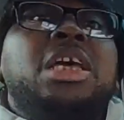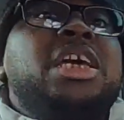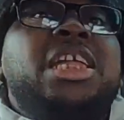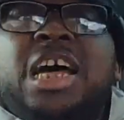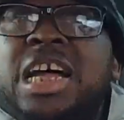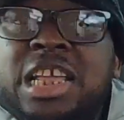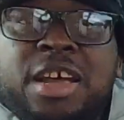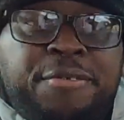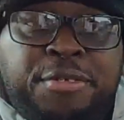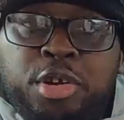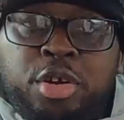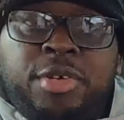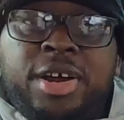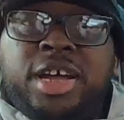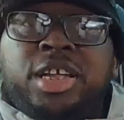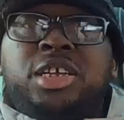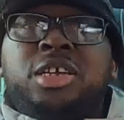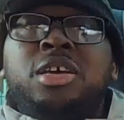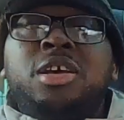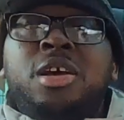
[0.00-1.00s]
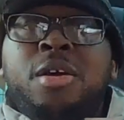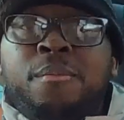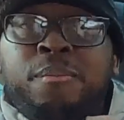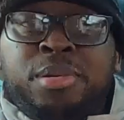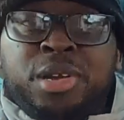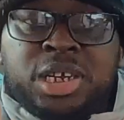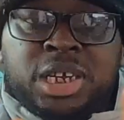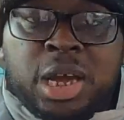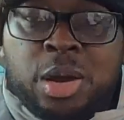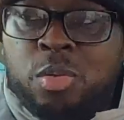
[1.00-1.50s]
either left or right.
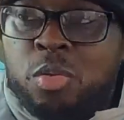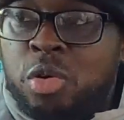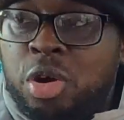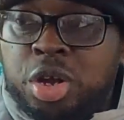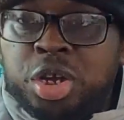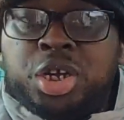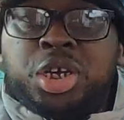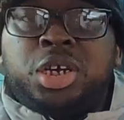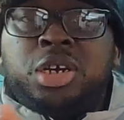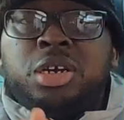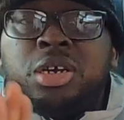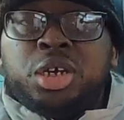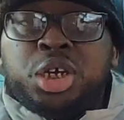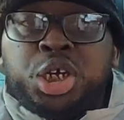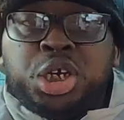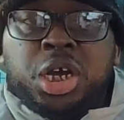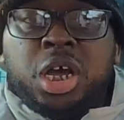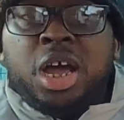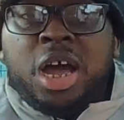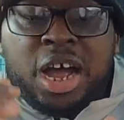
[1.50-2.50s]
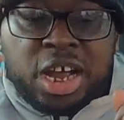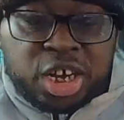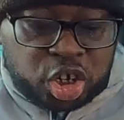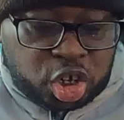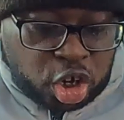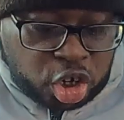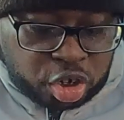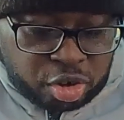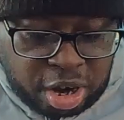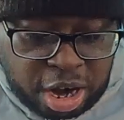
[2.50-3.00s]
Please then watch, share and
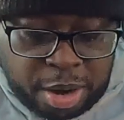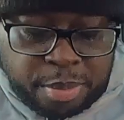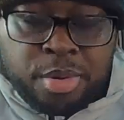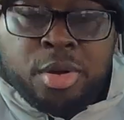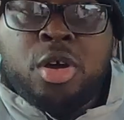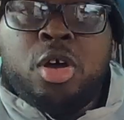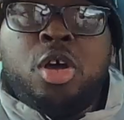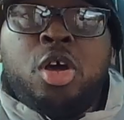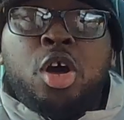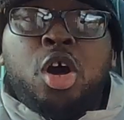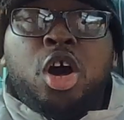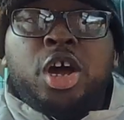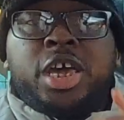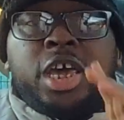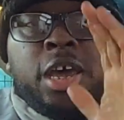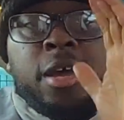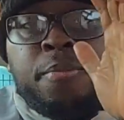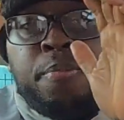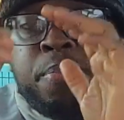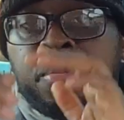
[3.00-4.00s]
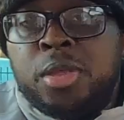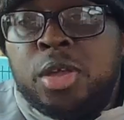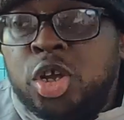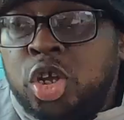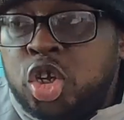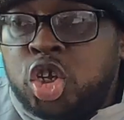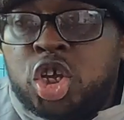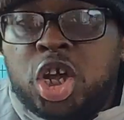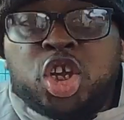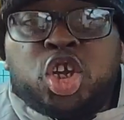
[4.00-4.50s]
subscribe. Okay,
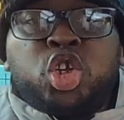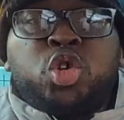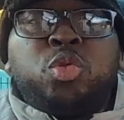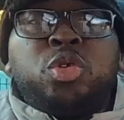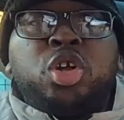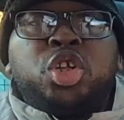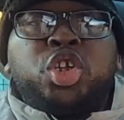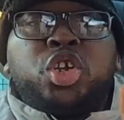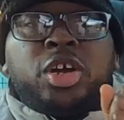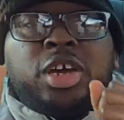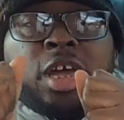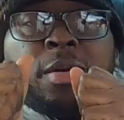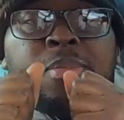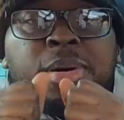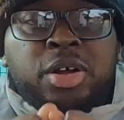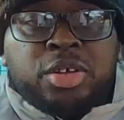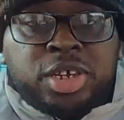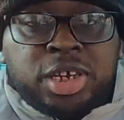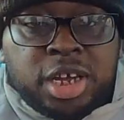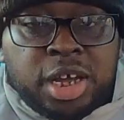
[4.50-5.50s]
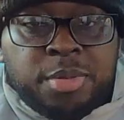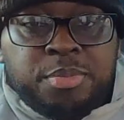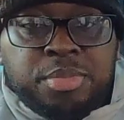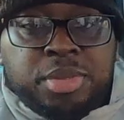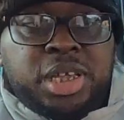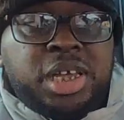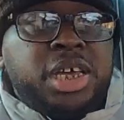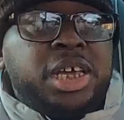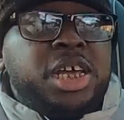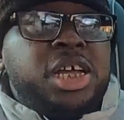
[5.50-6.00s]
so I just want to talk about uh,
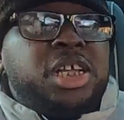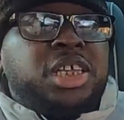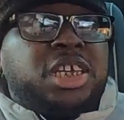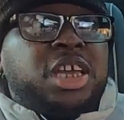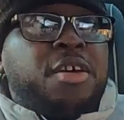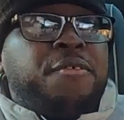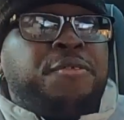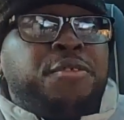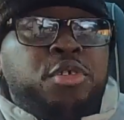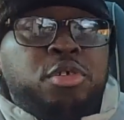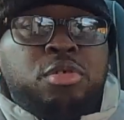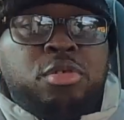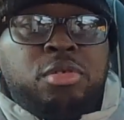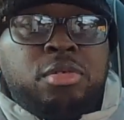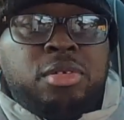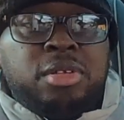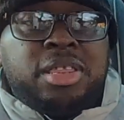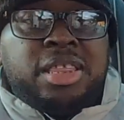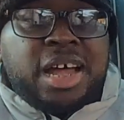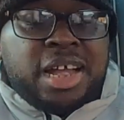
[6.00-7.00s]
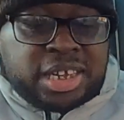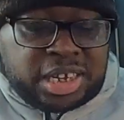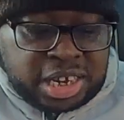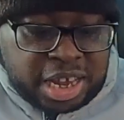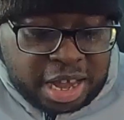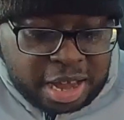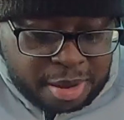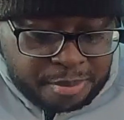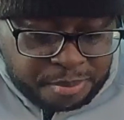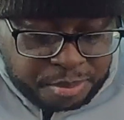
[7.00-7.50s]
the interview
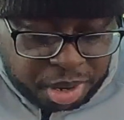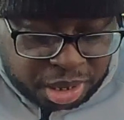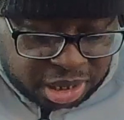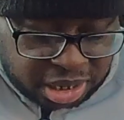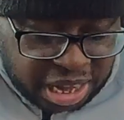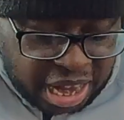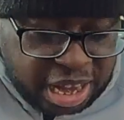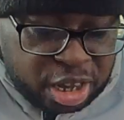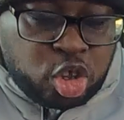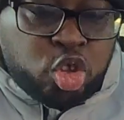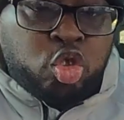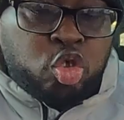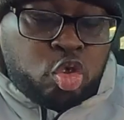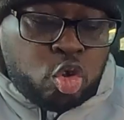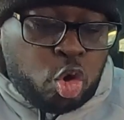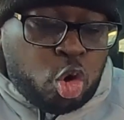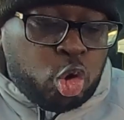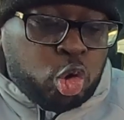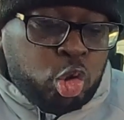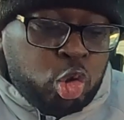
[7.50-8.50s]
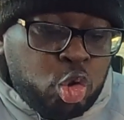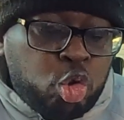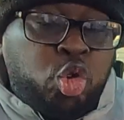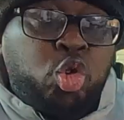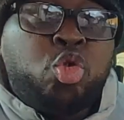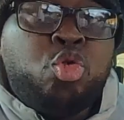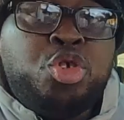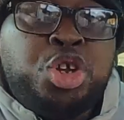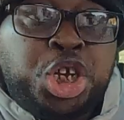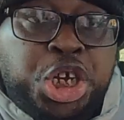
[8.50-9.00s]
that uh, Mister
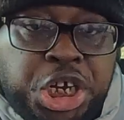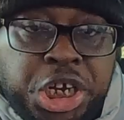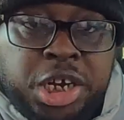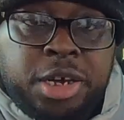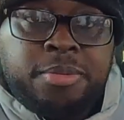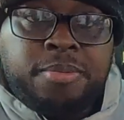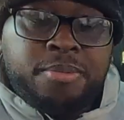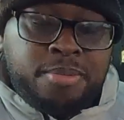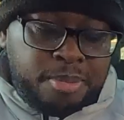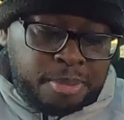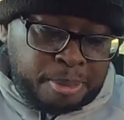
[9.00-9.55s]
Olutunji